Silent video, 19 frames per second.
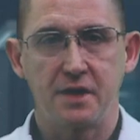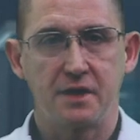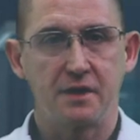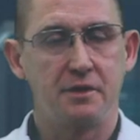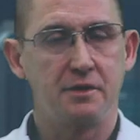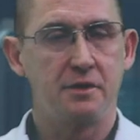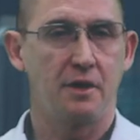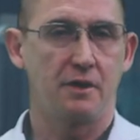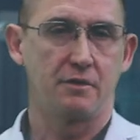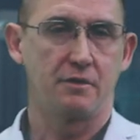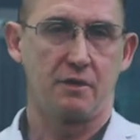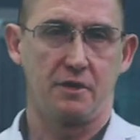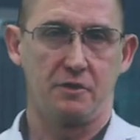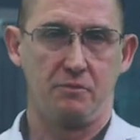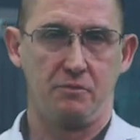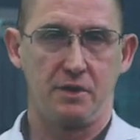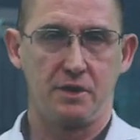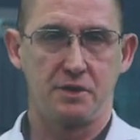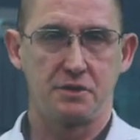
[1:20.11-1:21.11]
yet another
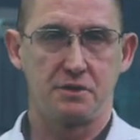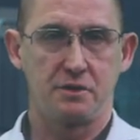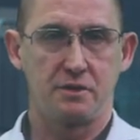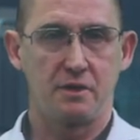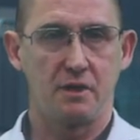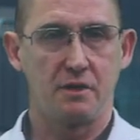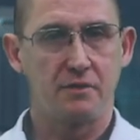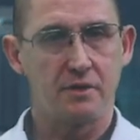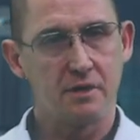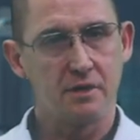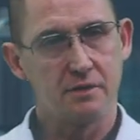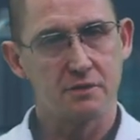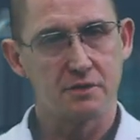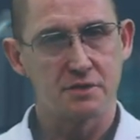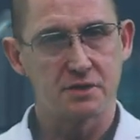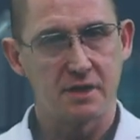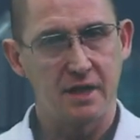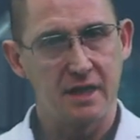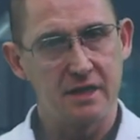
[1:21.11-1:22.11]
admission of an
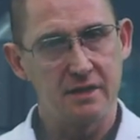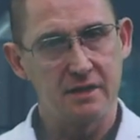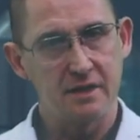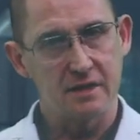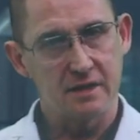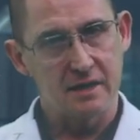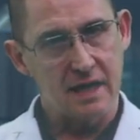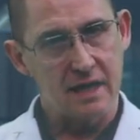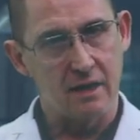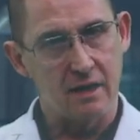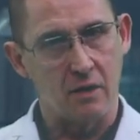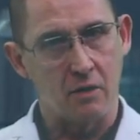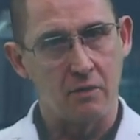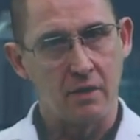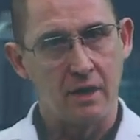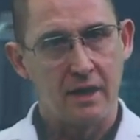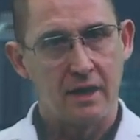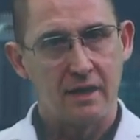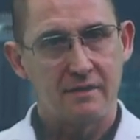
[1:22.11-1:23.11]
understanding
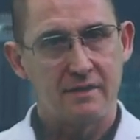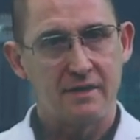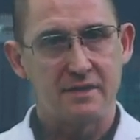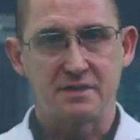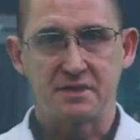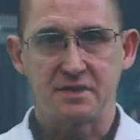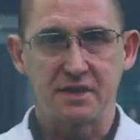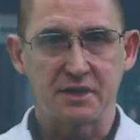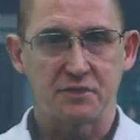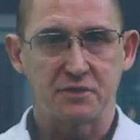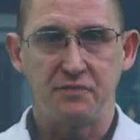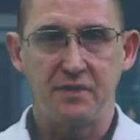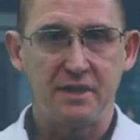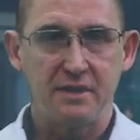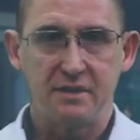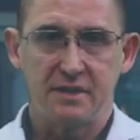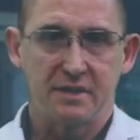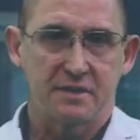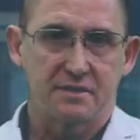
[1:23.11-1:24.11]
now that six
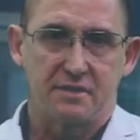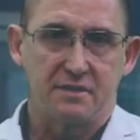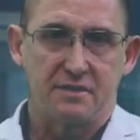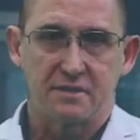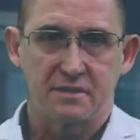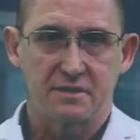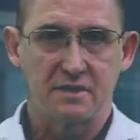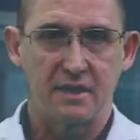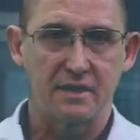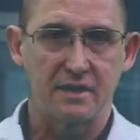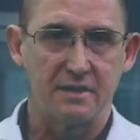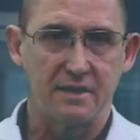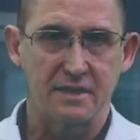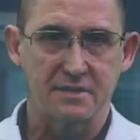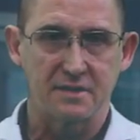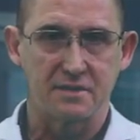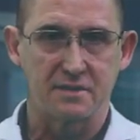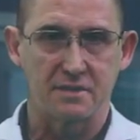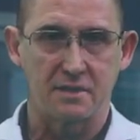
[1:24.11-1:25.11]
feet distance is not
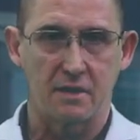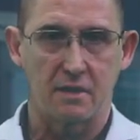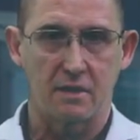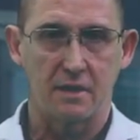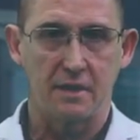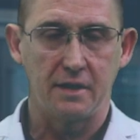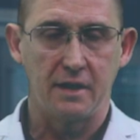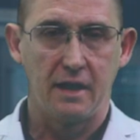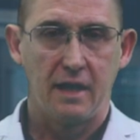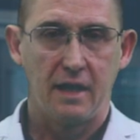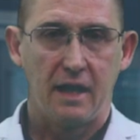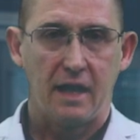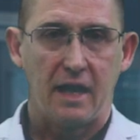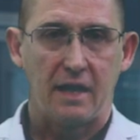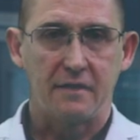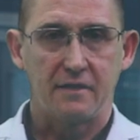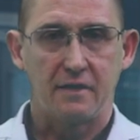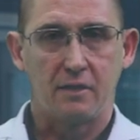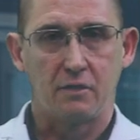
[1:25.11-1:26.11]
necessary
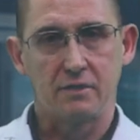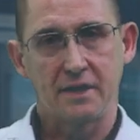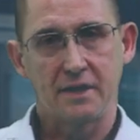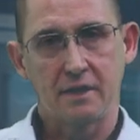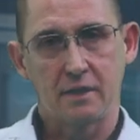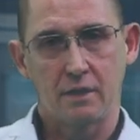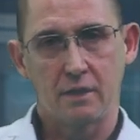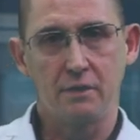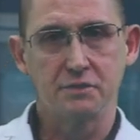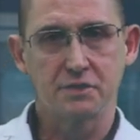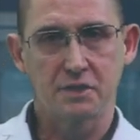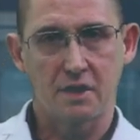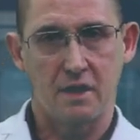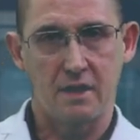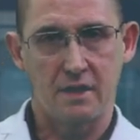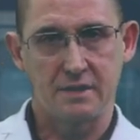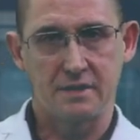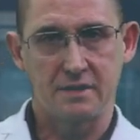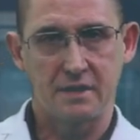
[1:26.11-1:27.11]
and that only close
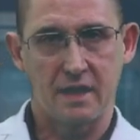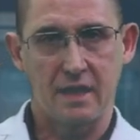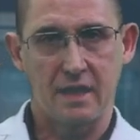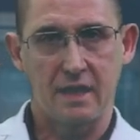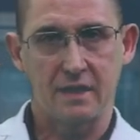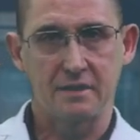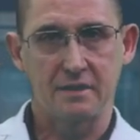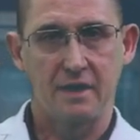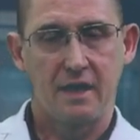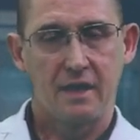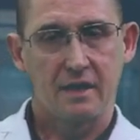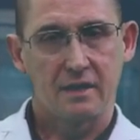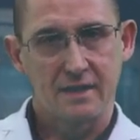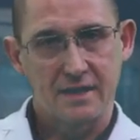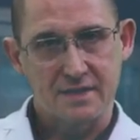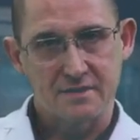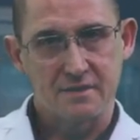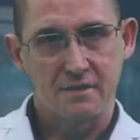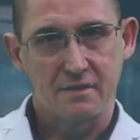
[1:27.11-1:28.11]
contact
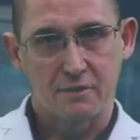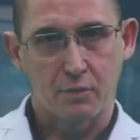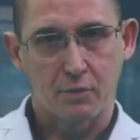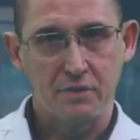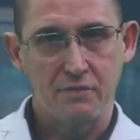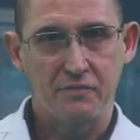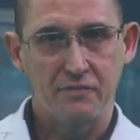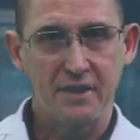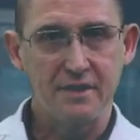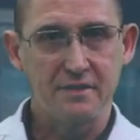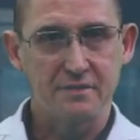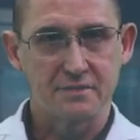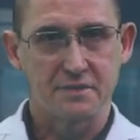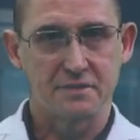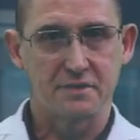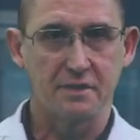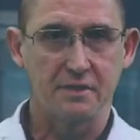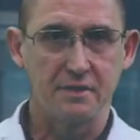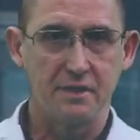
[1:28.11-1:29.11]
less than three feet is
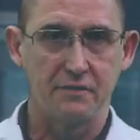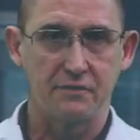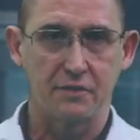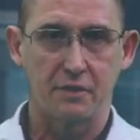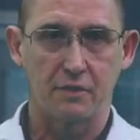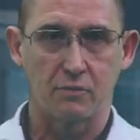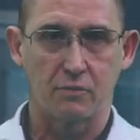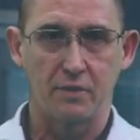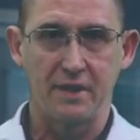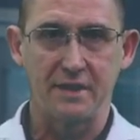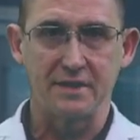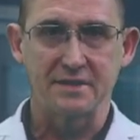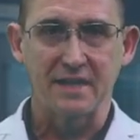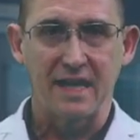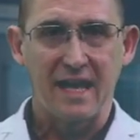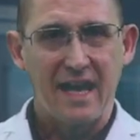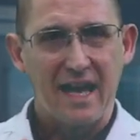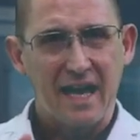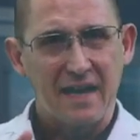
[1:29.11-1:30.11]
a significant
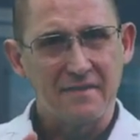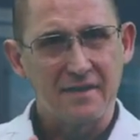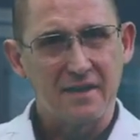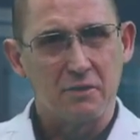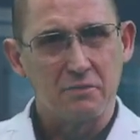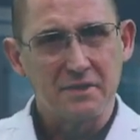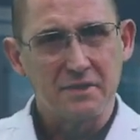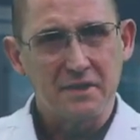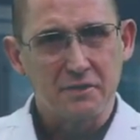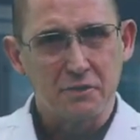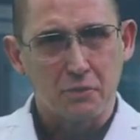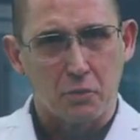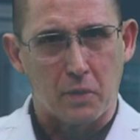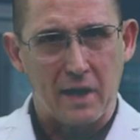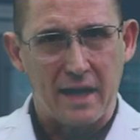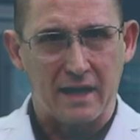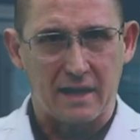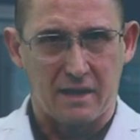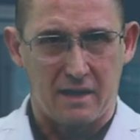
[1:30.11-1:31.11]
risk and that only
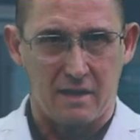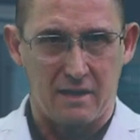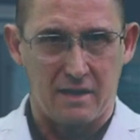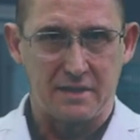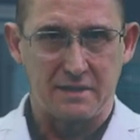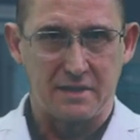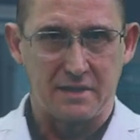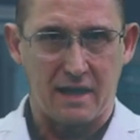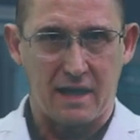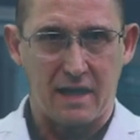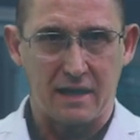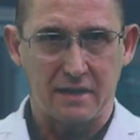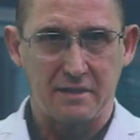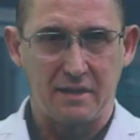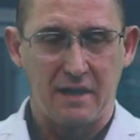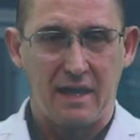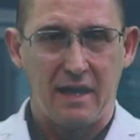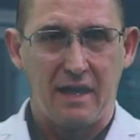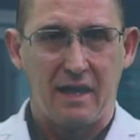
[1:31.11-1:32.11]
direct
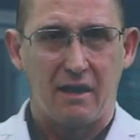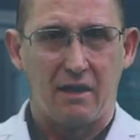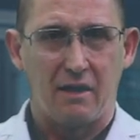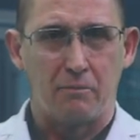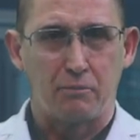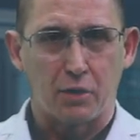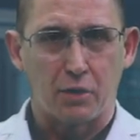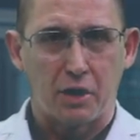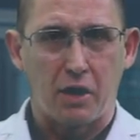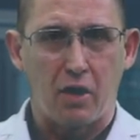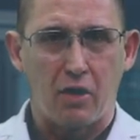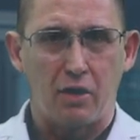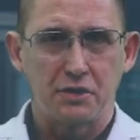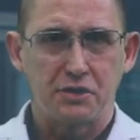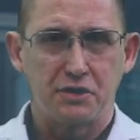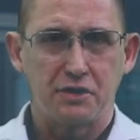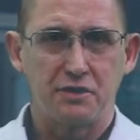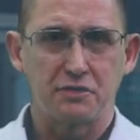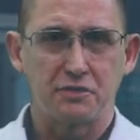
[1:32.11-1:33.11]
contact uh,
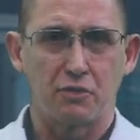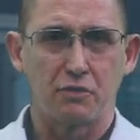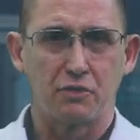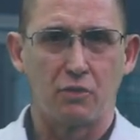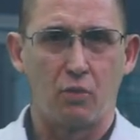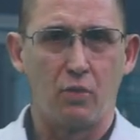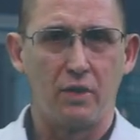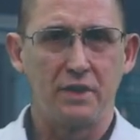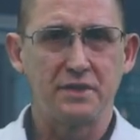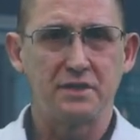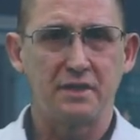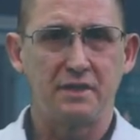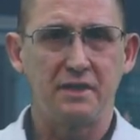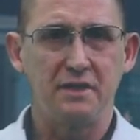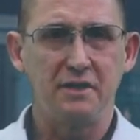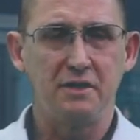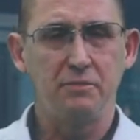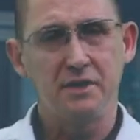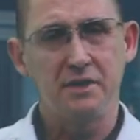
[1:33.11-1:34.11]
precautions are the ones that
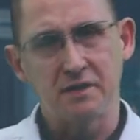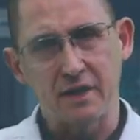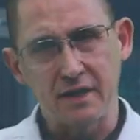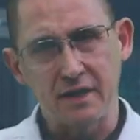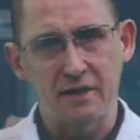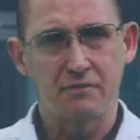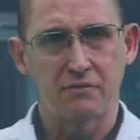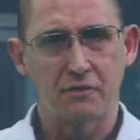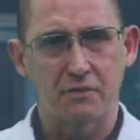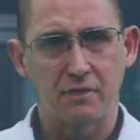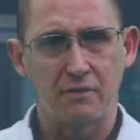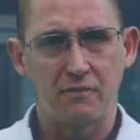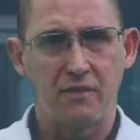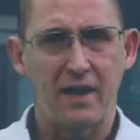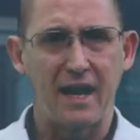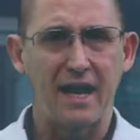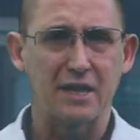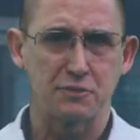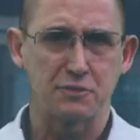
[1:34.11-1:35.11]
need to be taken for the
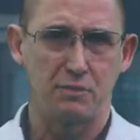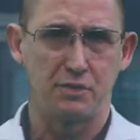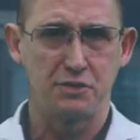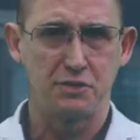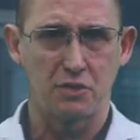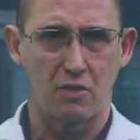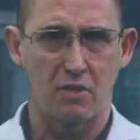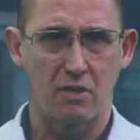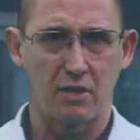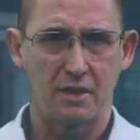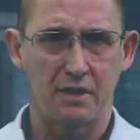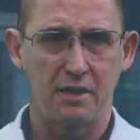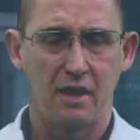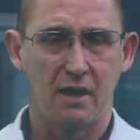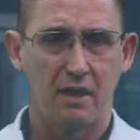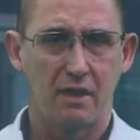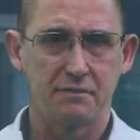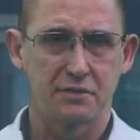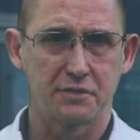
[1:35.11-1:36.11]
vast majority
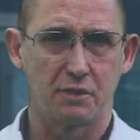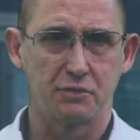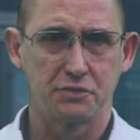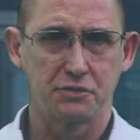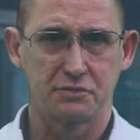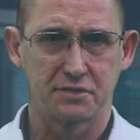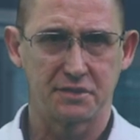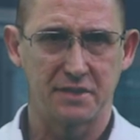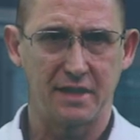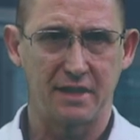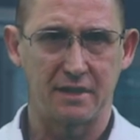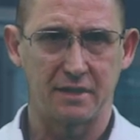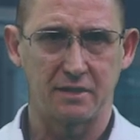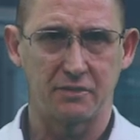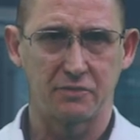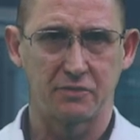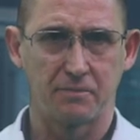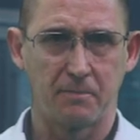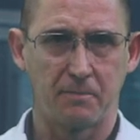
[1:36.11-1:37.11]
of social
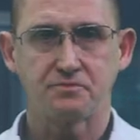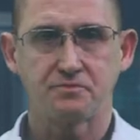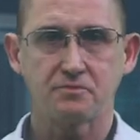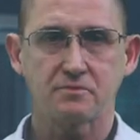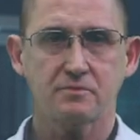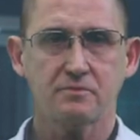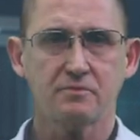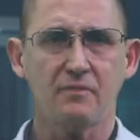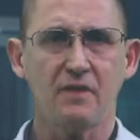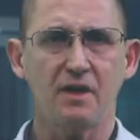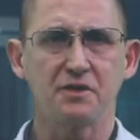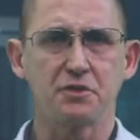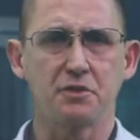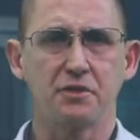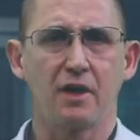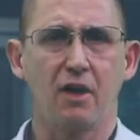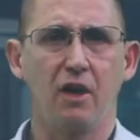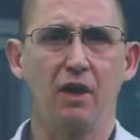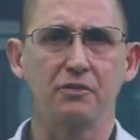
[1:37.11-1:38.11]
settings.
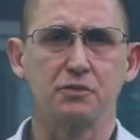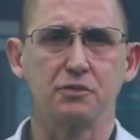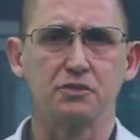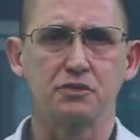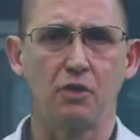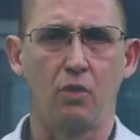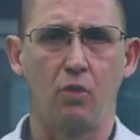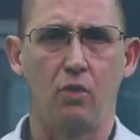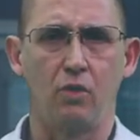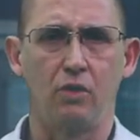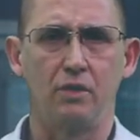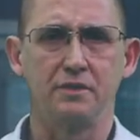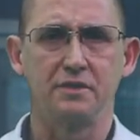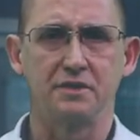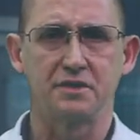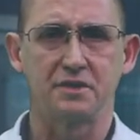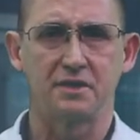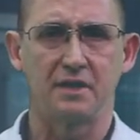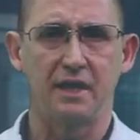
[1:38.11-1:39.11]
So the authors go on
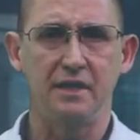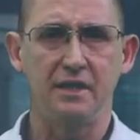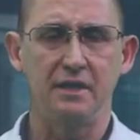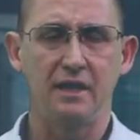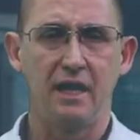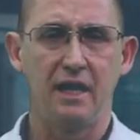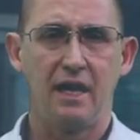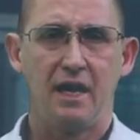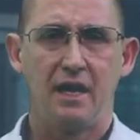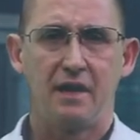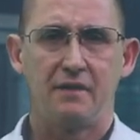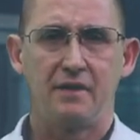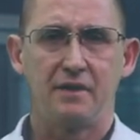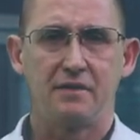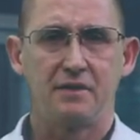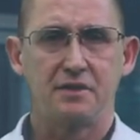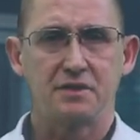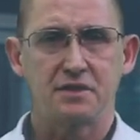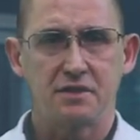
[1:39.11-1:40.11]
to state
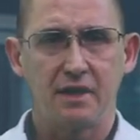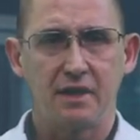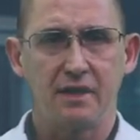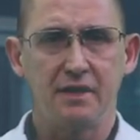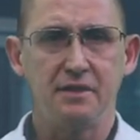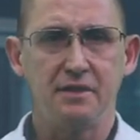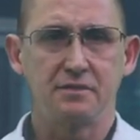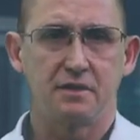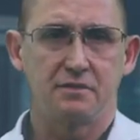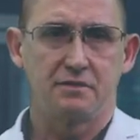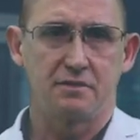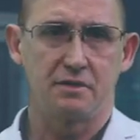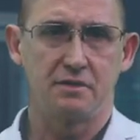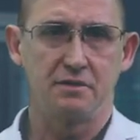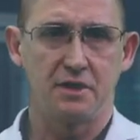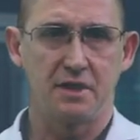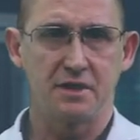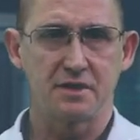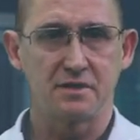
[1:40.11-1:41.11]
that the studies
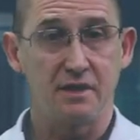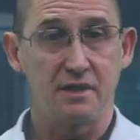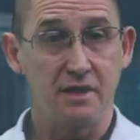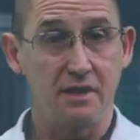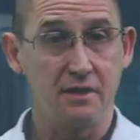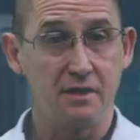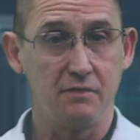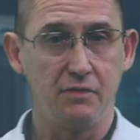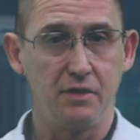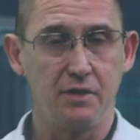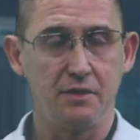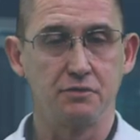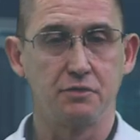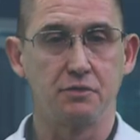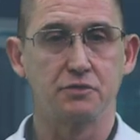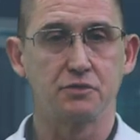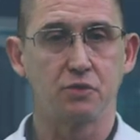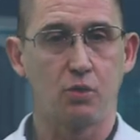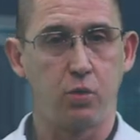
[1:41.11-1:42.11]
suggest that
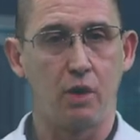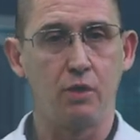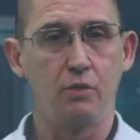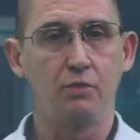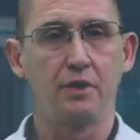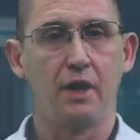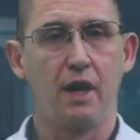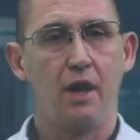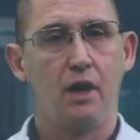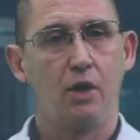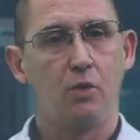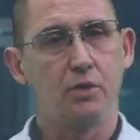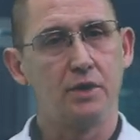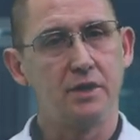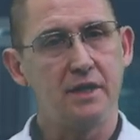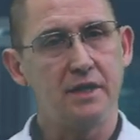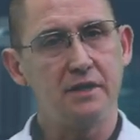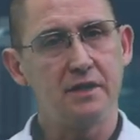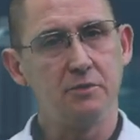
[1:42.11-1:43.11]
individuals, quote,
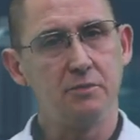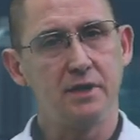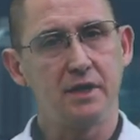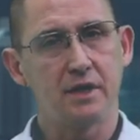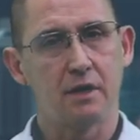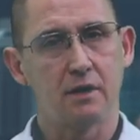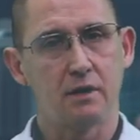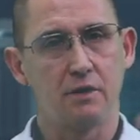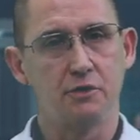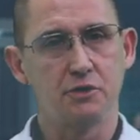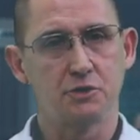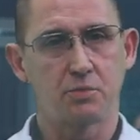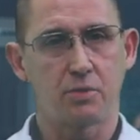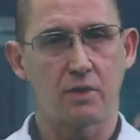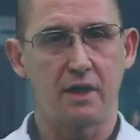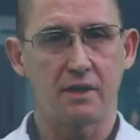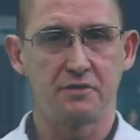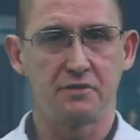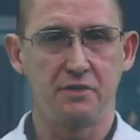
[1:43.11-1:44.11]
would need to be in close
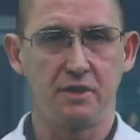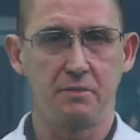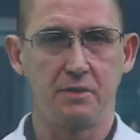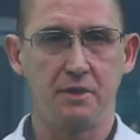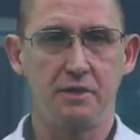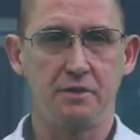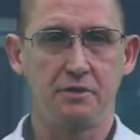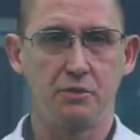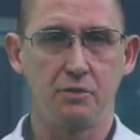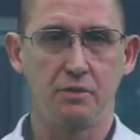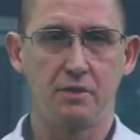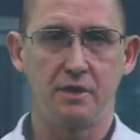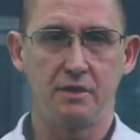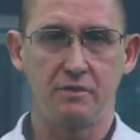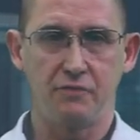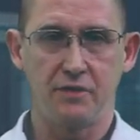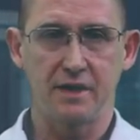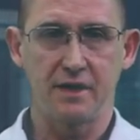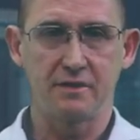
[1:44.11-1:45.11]
proximity to an
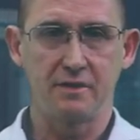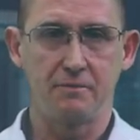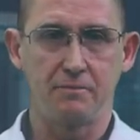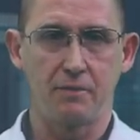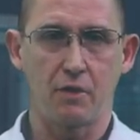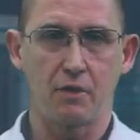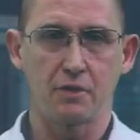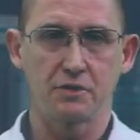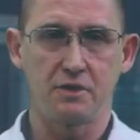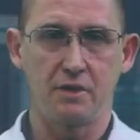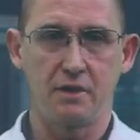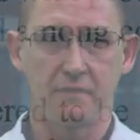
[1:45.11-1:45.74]
infected person